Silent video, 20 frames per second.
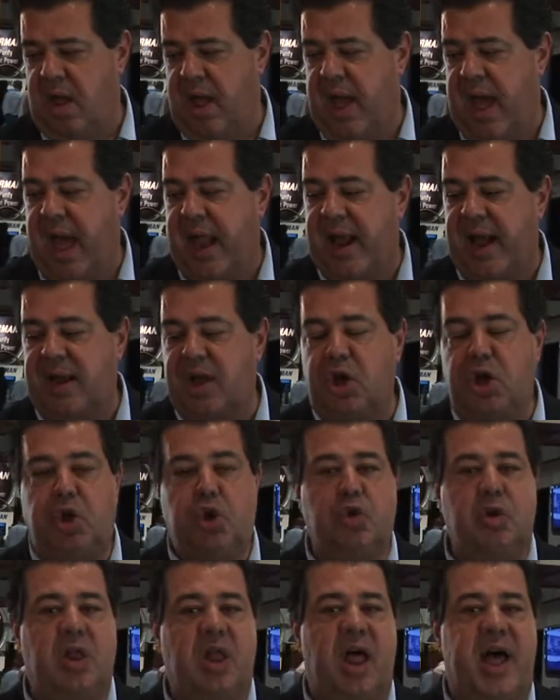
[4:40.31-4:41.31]
and I can
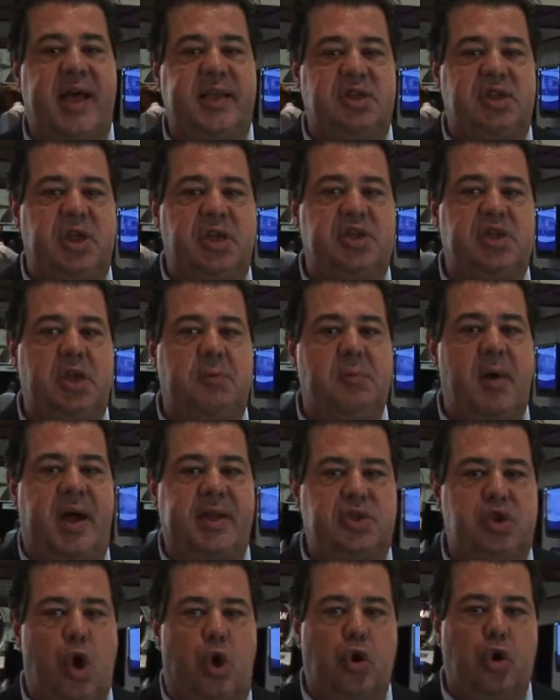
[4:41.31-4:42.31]
utilize this in my
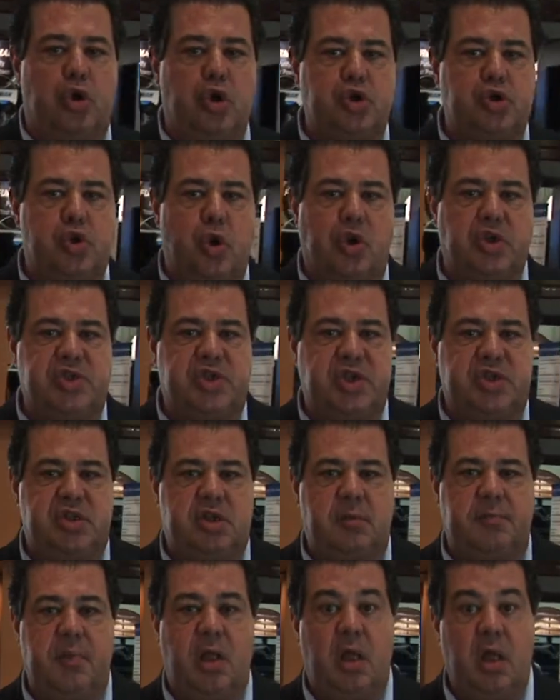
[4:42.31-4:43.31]
Total Control
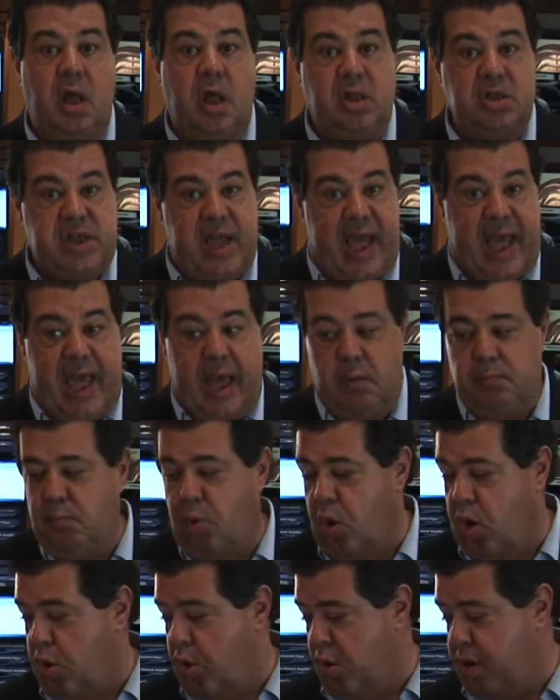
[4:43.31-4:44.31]
system to add
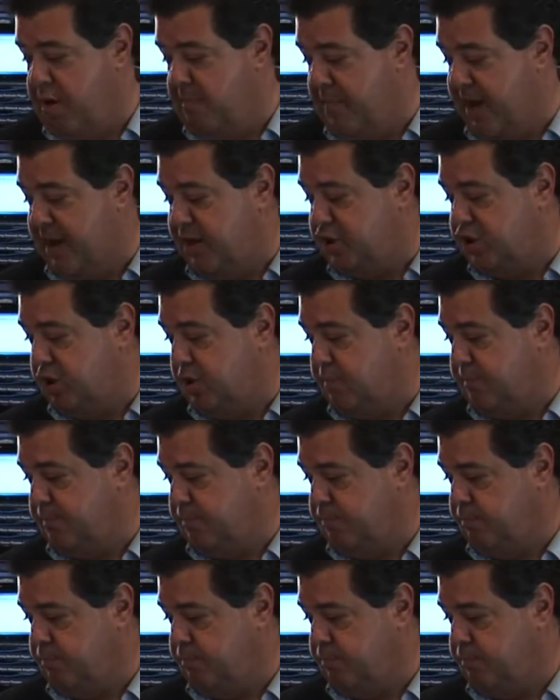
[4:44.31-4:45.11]
more automation.